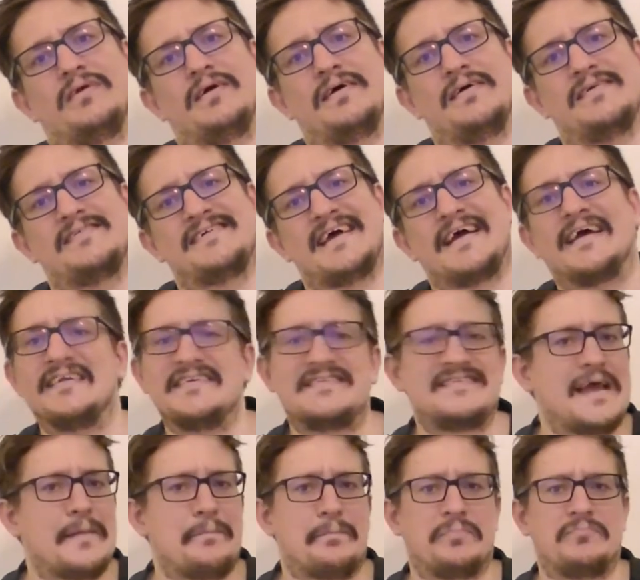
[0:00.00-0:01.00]
Second
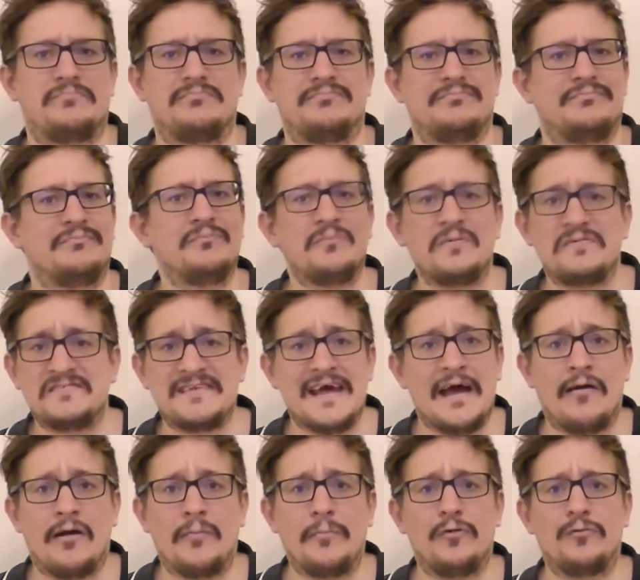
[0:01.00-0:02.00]
sip was
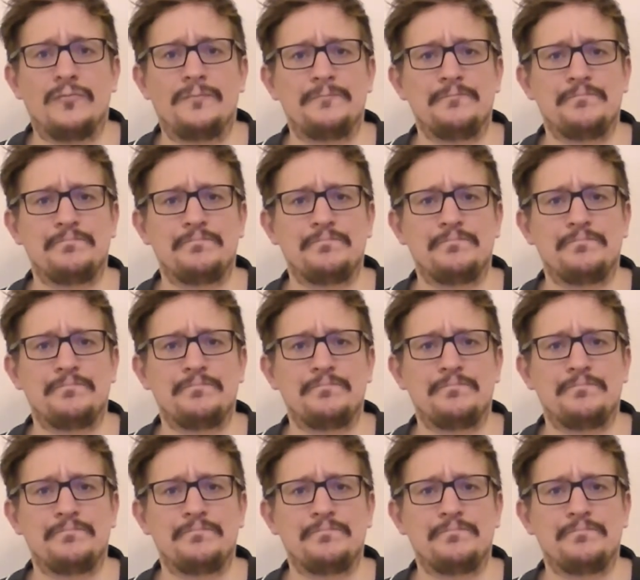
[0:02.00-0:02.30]
terrible.